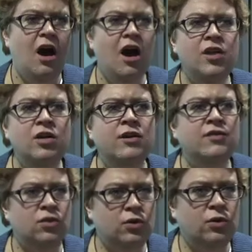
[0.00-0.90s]
Are there
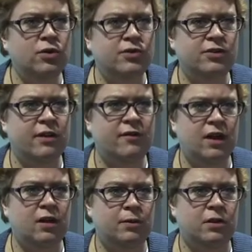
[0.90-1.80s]
enough tools
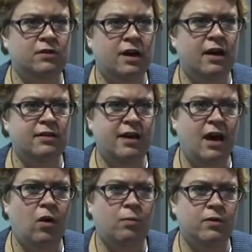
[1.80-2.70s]
available uh, to
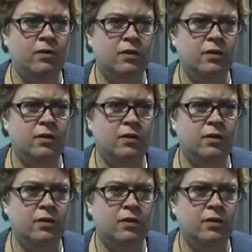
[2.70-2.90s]
help?